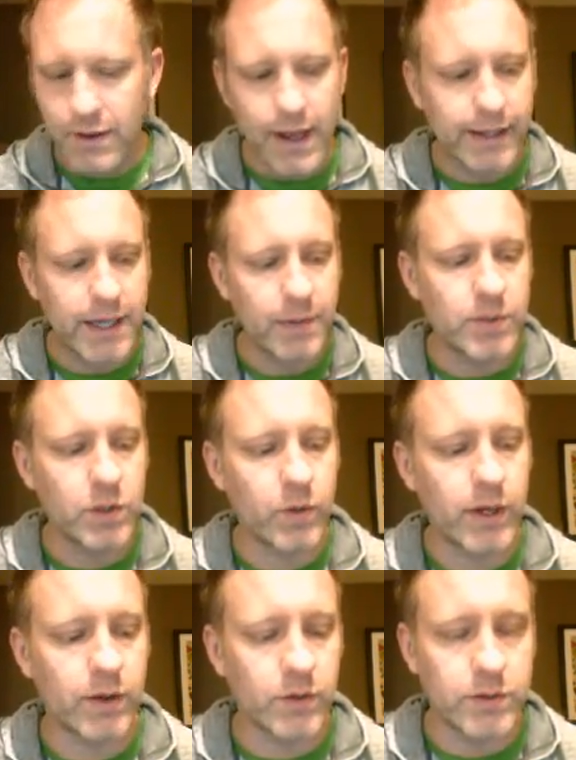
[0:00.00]
and keep
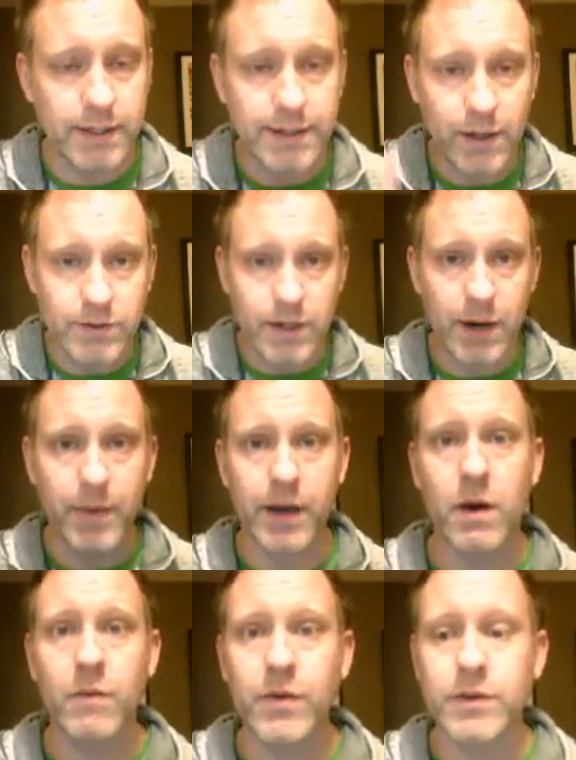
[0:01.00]
doing those things outside of my
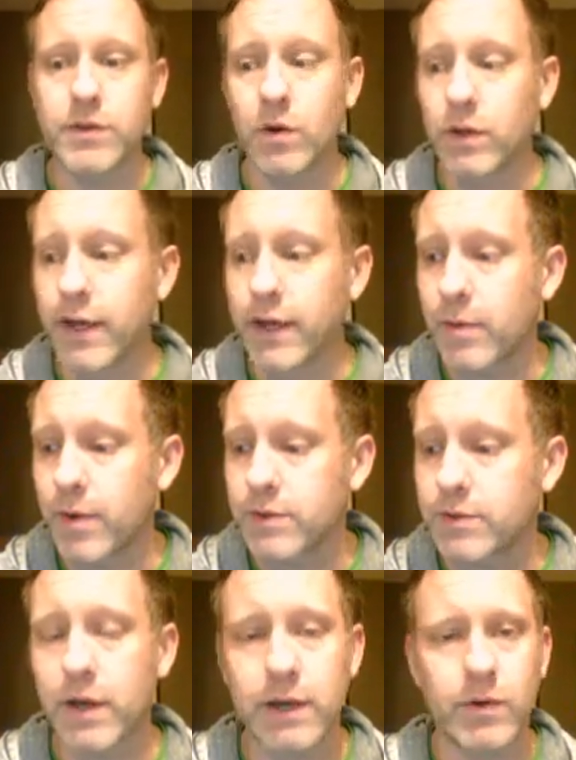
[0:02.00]
comfort zone, like I'm going to
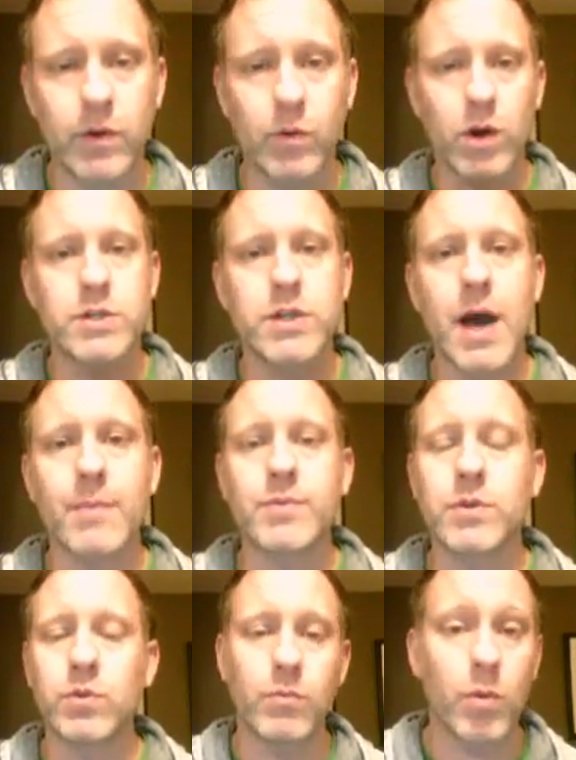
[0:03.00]
start giving workshops
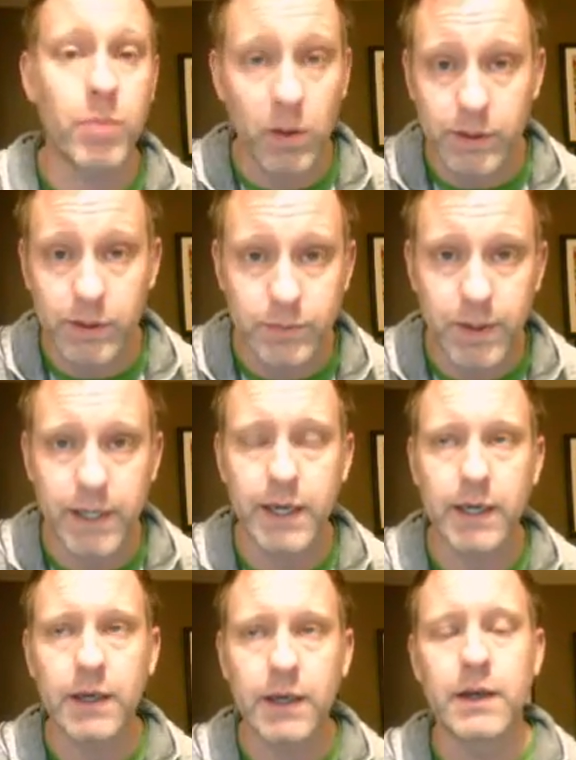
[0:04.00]
and doing more public
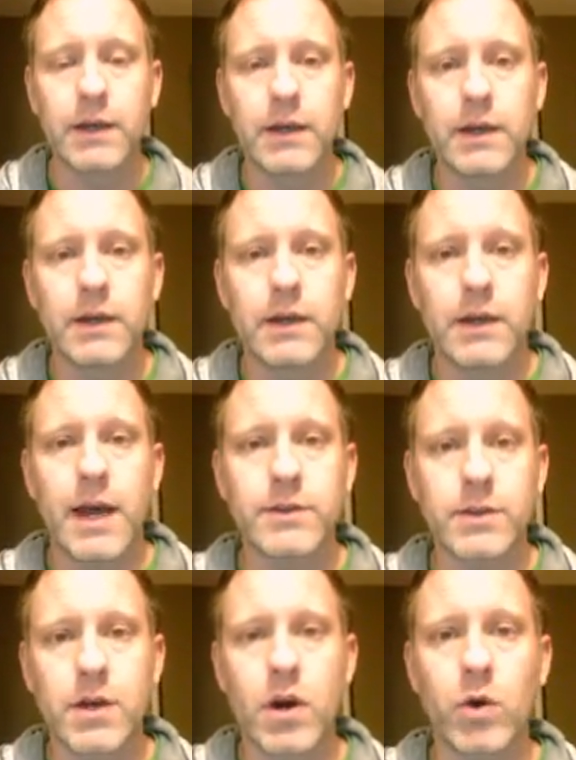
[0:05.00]
speaking
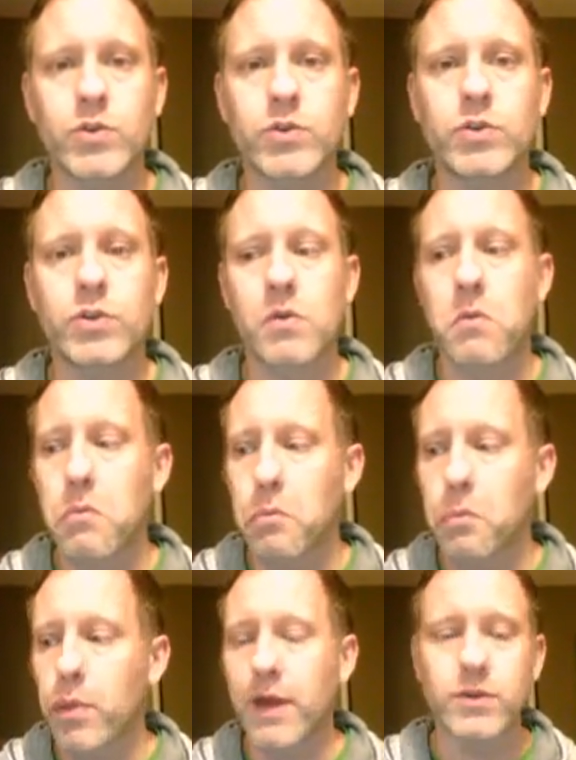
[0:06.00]
as a coach,
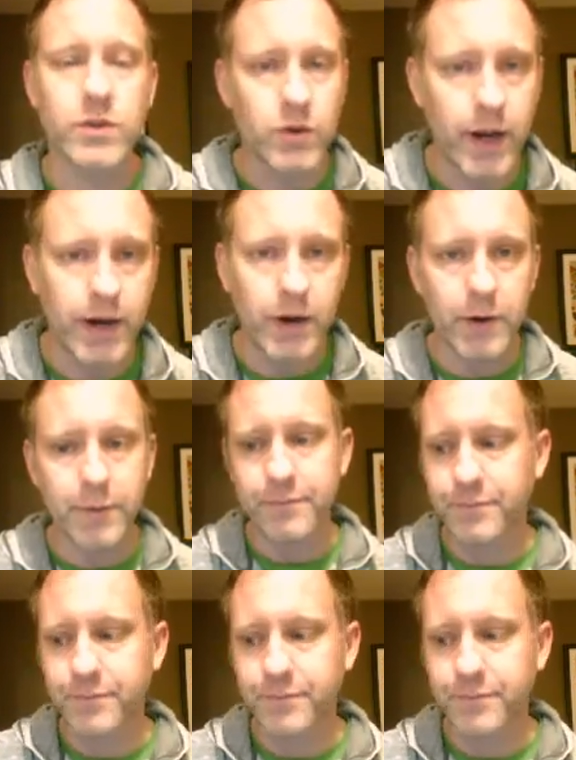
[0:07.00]
as a trainer.